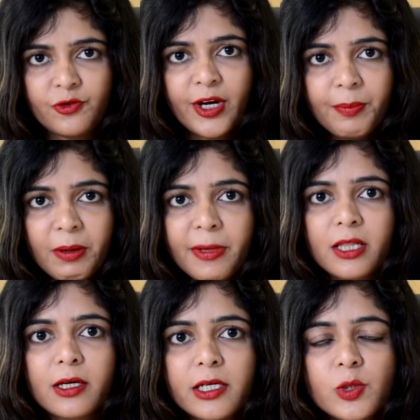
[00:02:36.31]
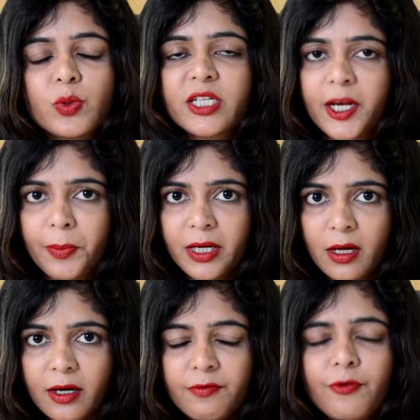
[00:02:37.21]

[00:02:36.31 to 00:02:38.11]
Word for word: treatment methods which can be done.